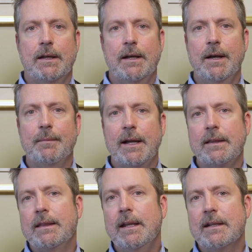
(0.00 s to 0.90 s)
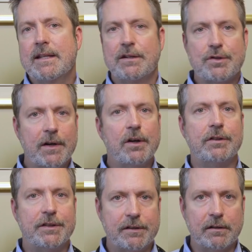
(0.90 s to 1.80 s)
Um, I think it's that it's very
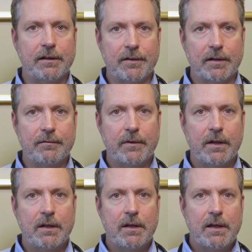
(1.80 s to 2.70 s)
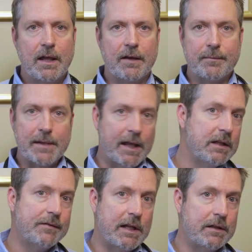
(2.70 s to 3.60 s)
hard to deliver uh, from the
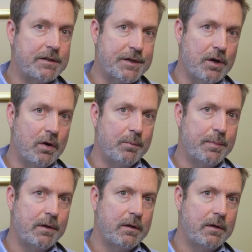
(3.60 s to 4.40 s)
end of an endoscope